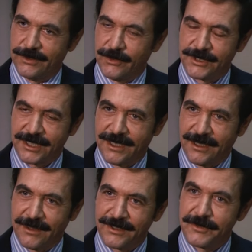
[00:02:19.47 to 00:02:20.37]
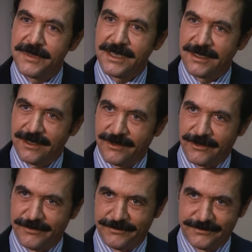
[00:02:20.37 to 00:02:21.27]
when taken in the larger
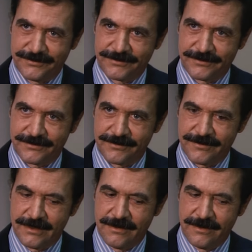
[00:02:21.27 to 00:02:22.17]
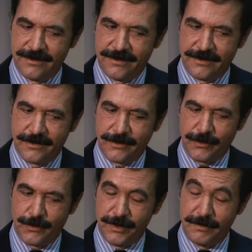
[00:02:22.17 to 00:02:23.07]
context of the character, Kyle
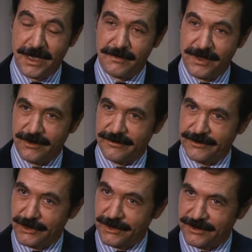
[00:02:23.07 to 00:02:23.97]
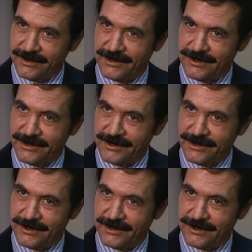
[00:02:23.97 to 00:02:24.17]
Bennett, Sue Ellen's lawyer,